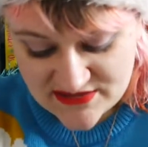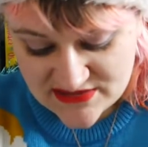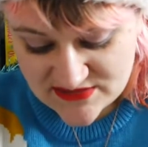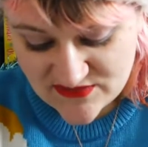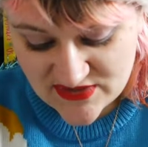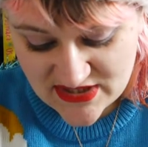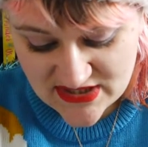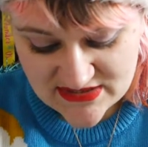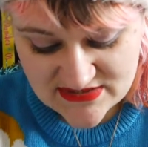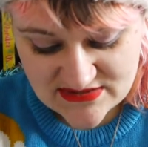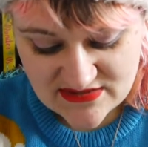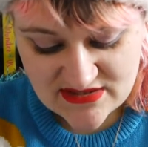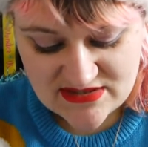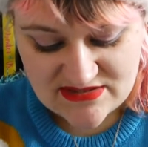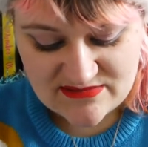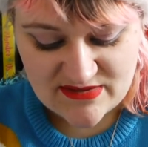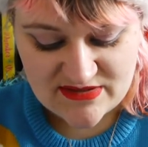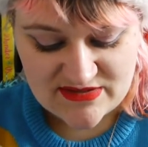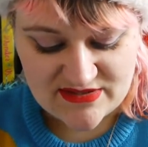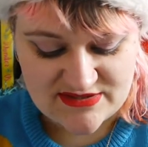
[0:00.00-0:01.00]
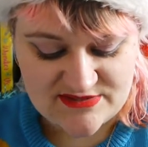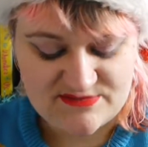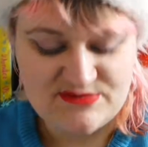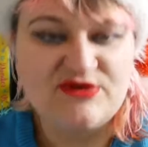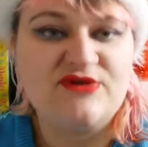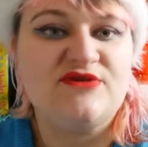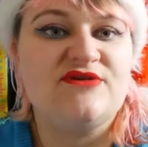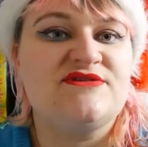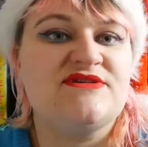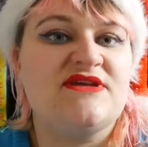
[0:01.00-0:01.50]
So I'm really excited about this
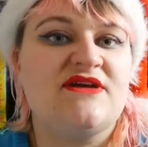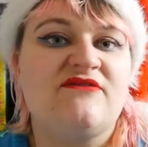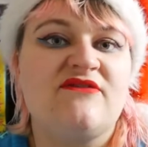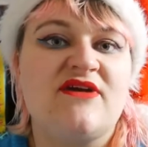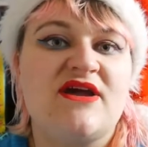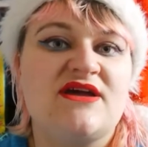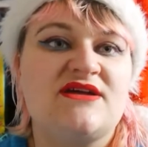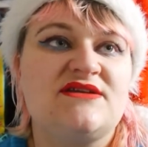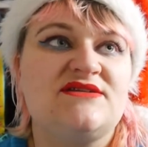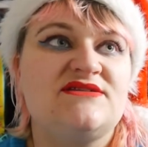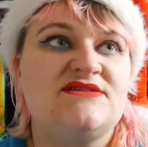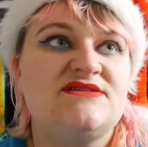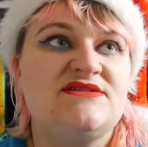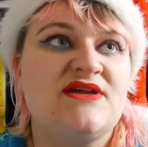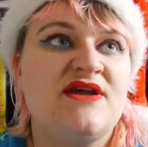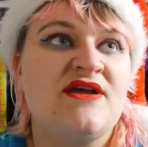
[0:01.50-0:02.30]
because I read